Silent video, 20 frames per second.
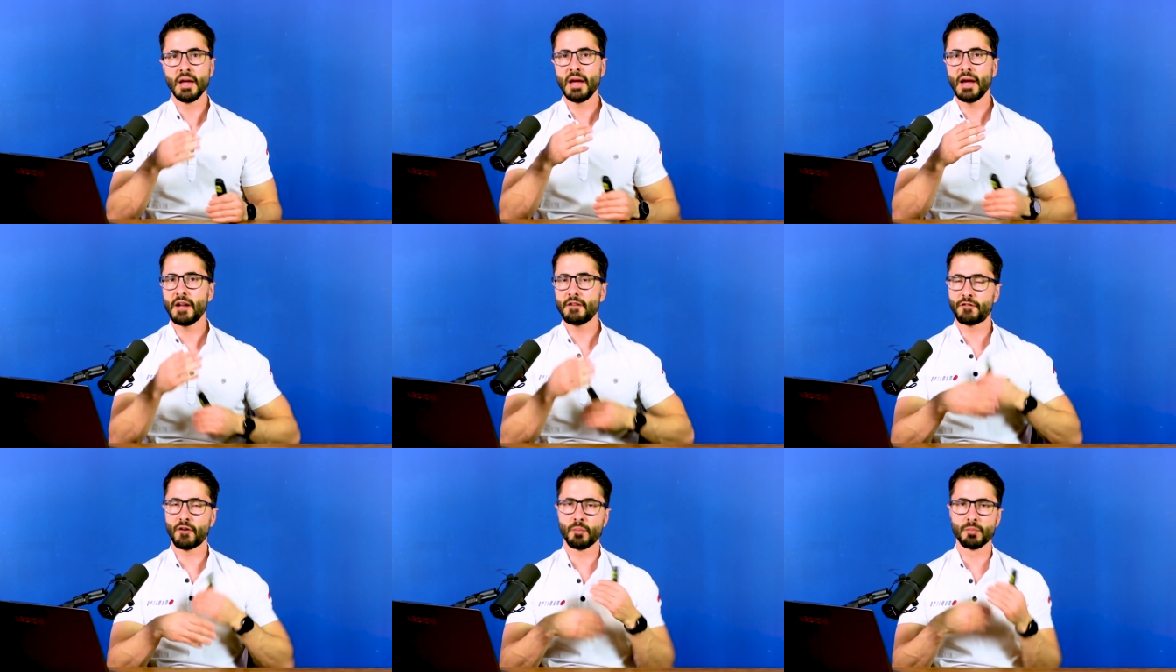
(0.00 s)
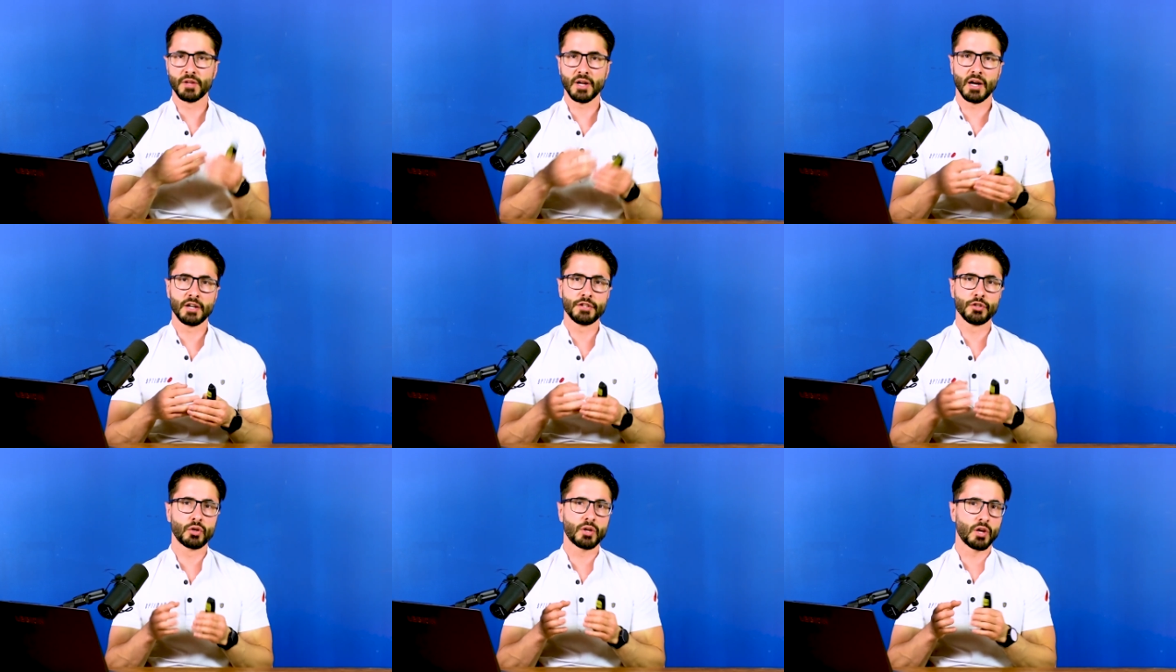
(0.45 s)
and from
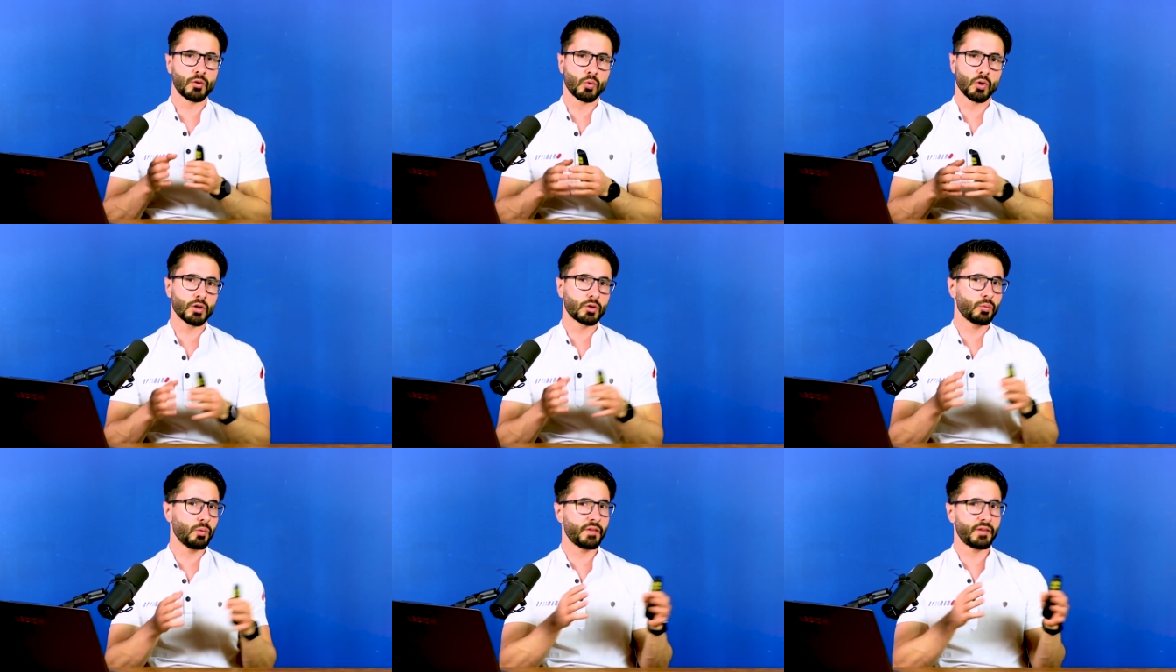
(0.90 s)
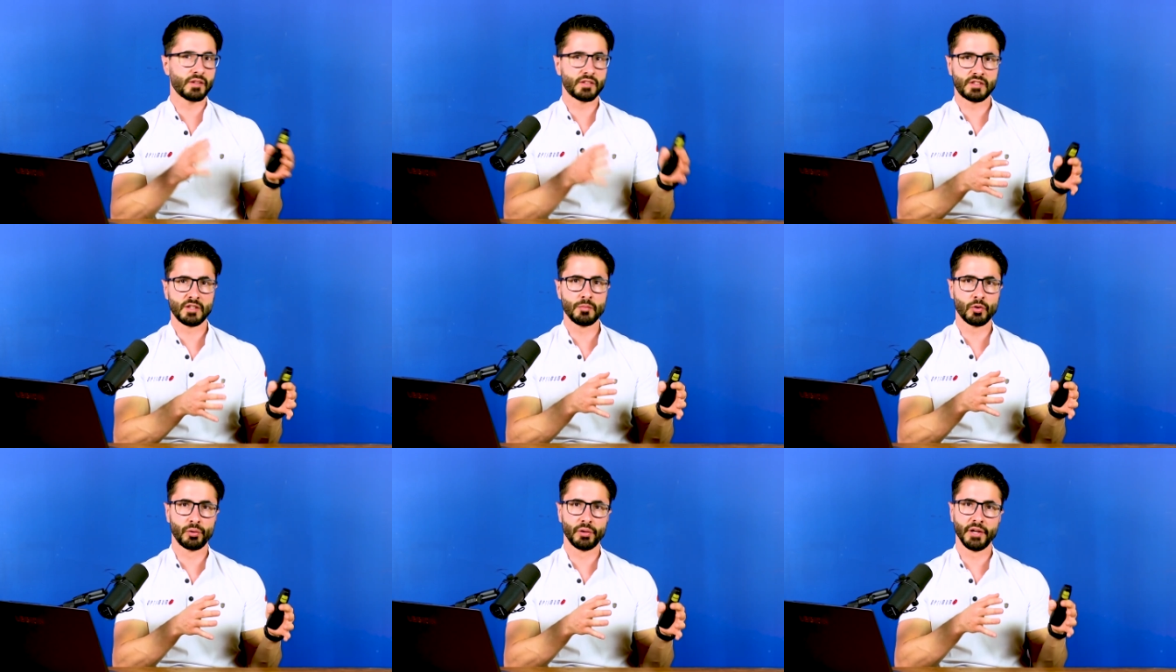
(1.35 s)
there you can work with
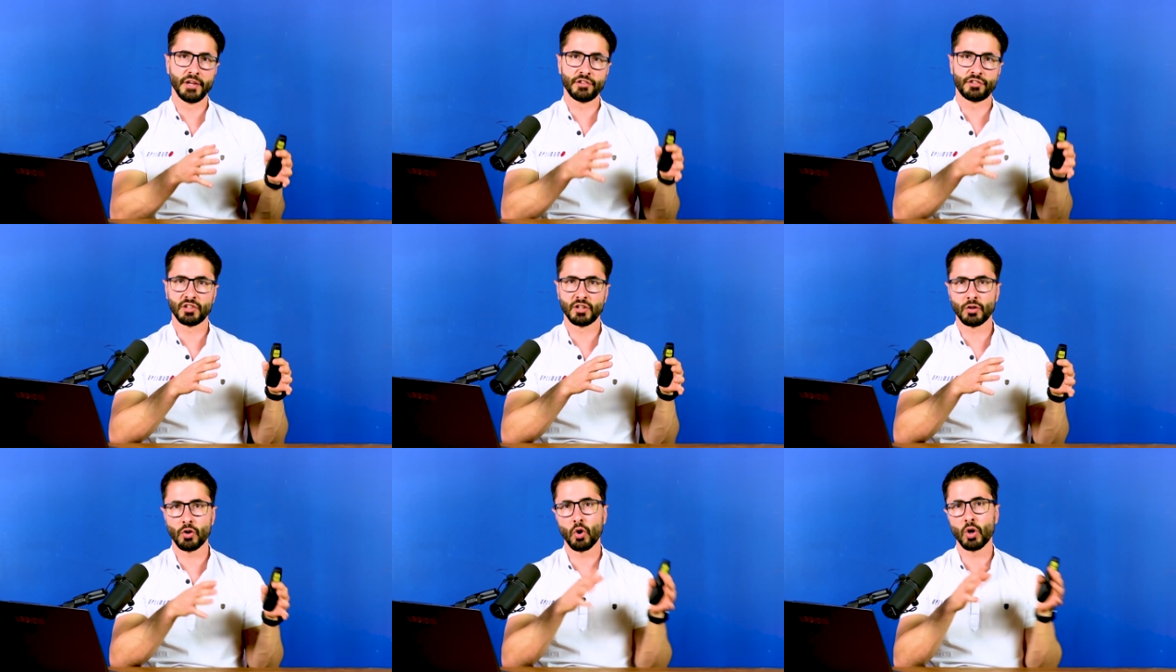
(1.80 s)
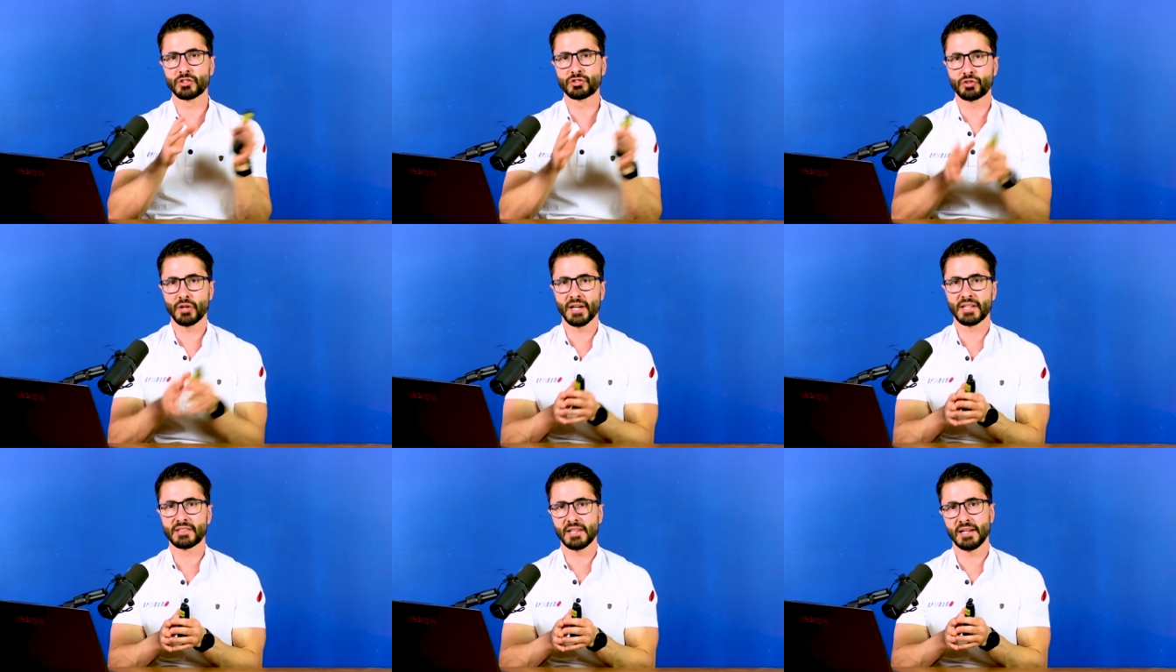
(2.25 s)
simulation or
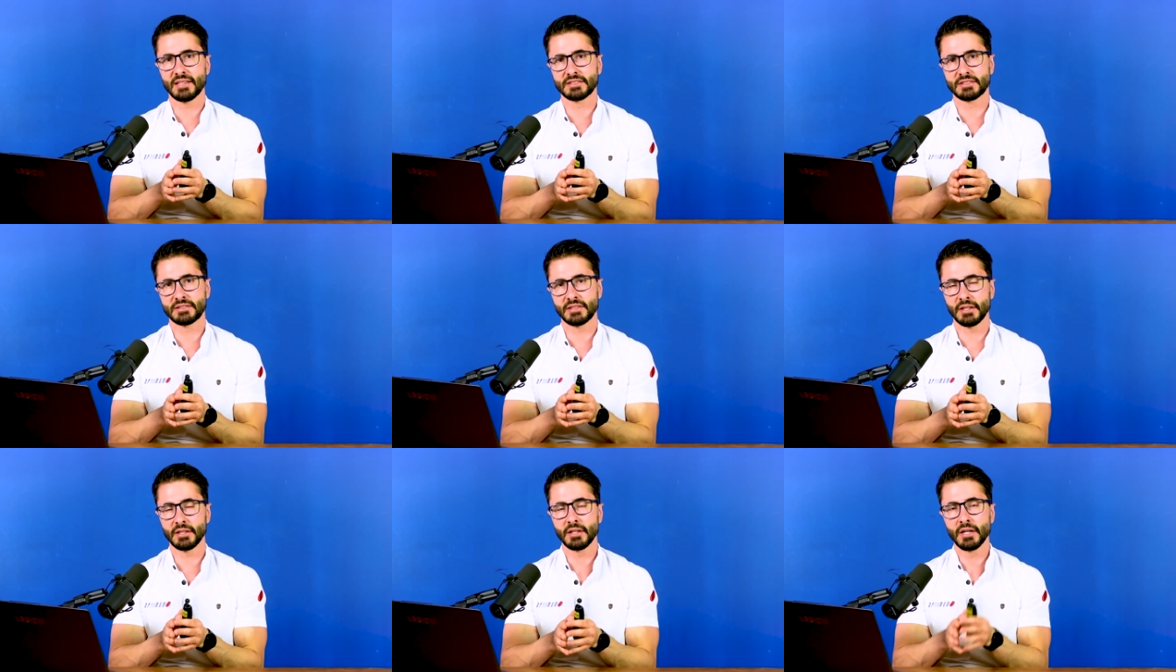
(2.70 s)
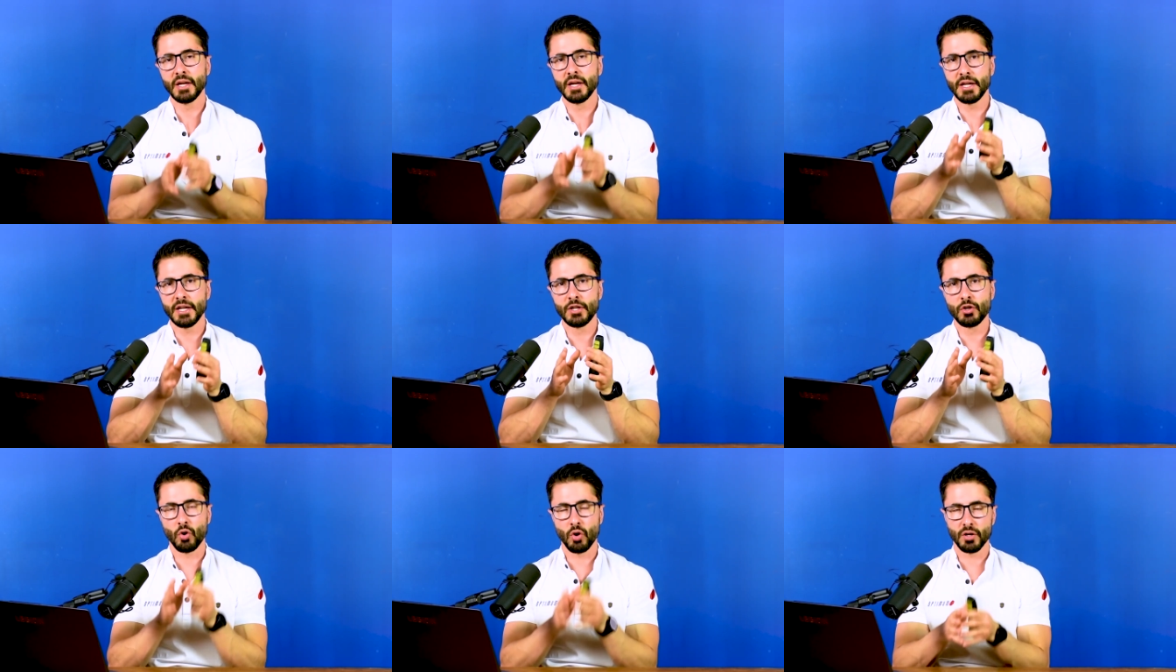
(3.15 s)
track testing
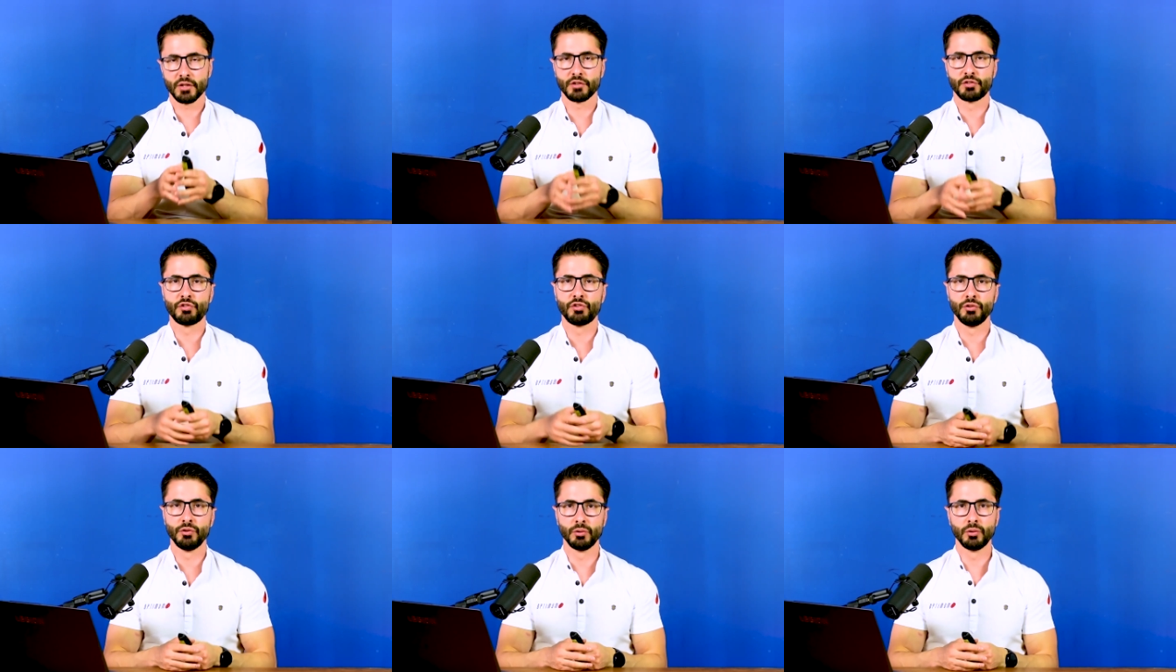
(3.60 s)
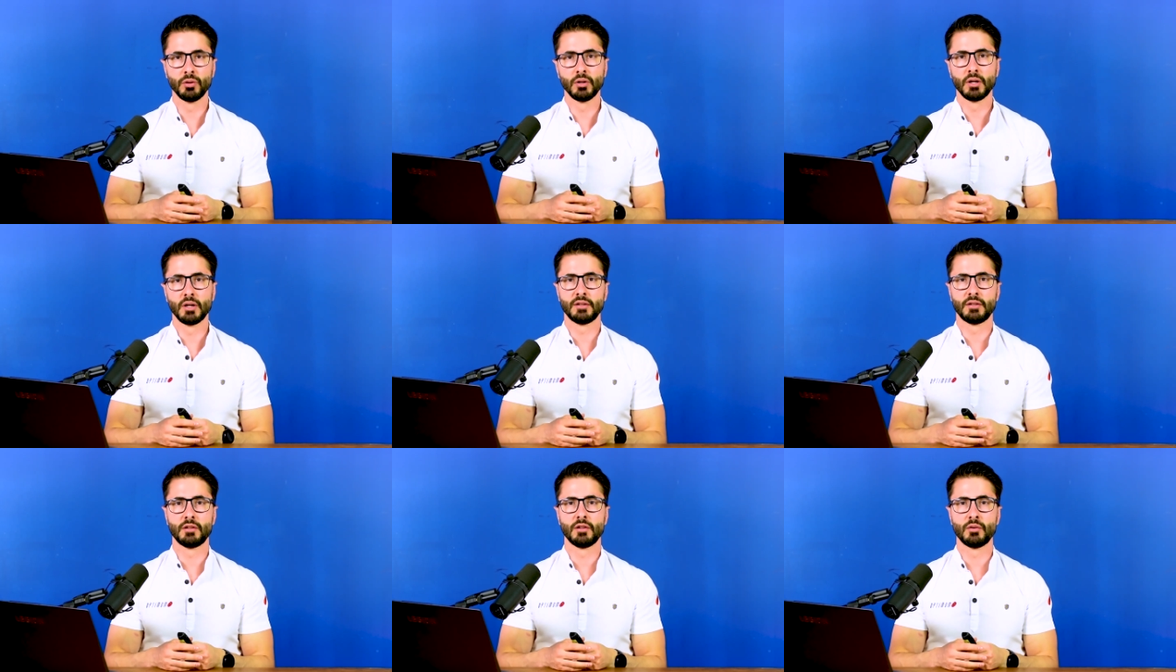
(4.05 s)
in order to
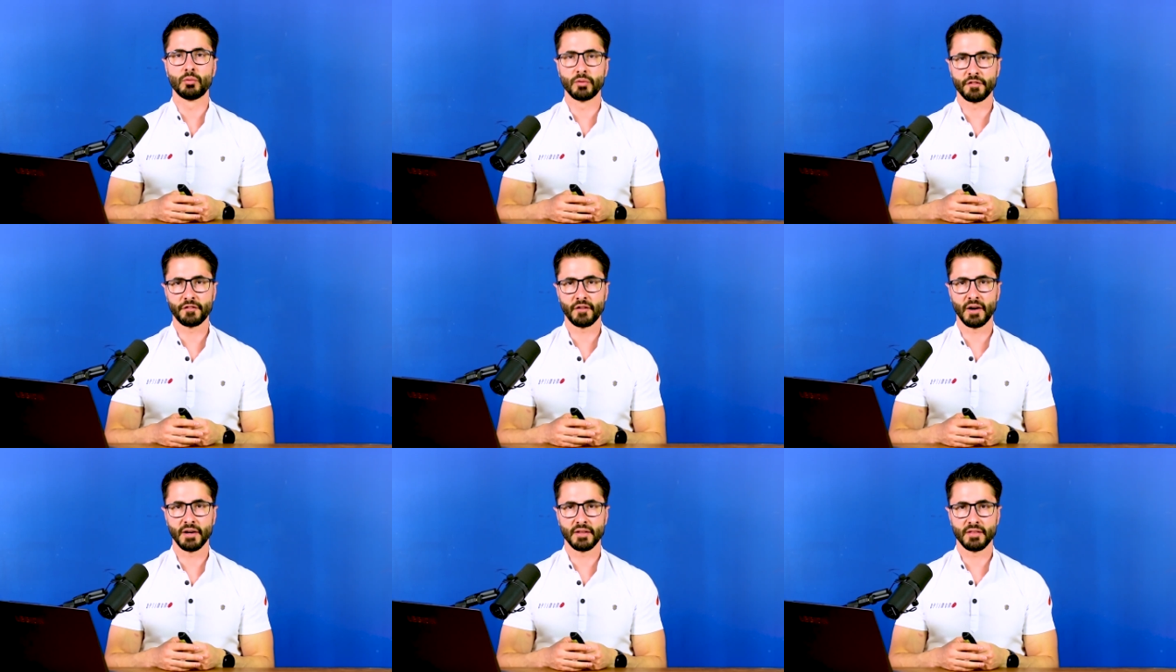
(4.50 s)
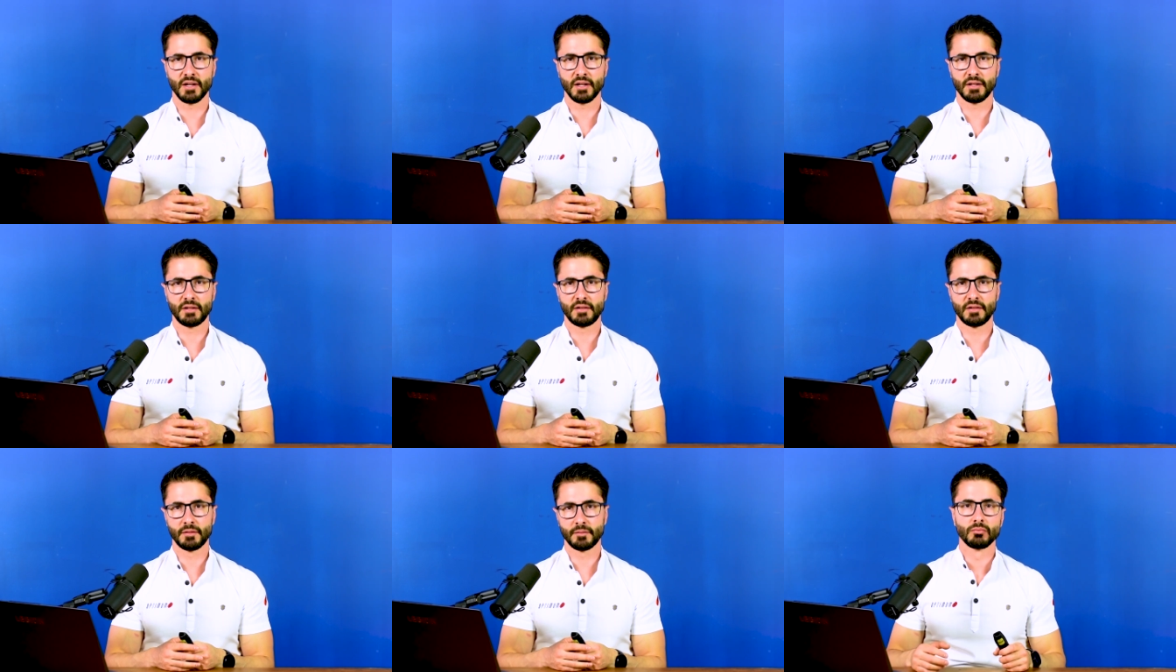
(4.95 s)
refine
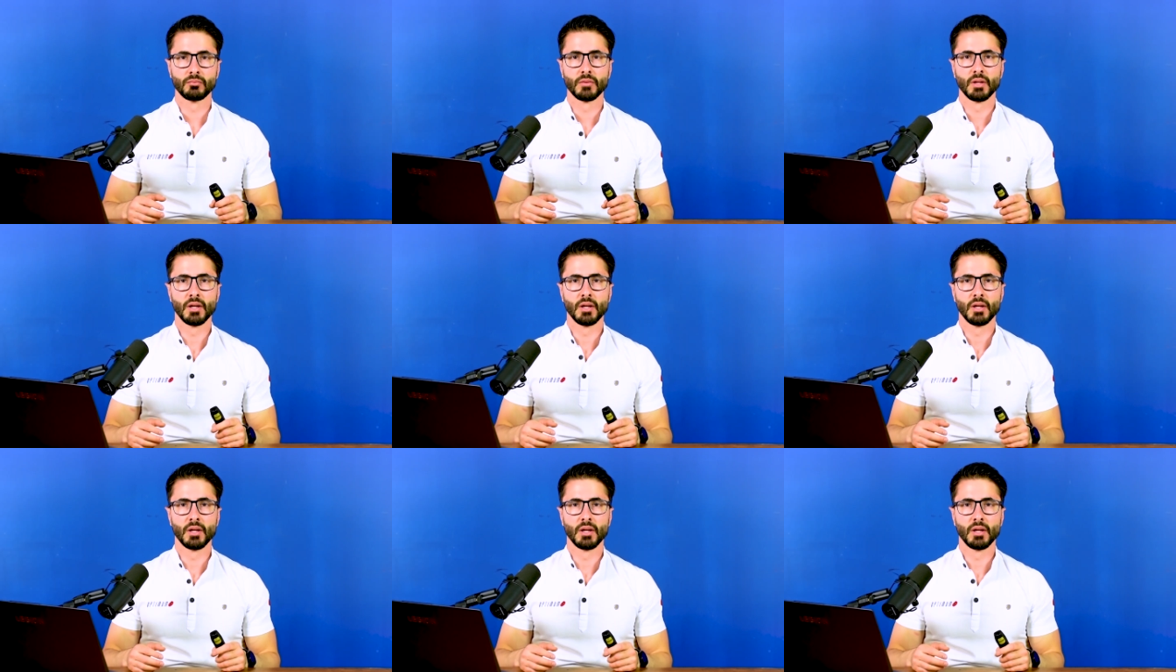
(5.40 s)
that.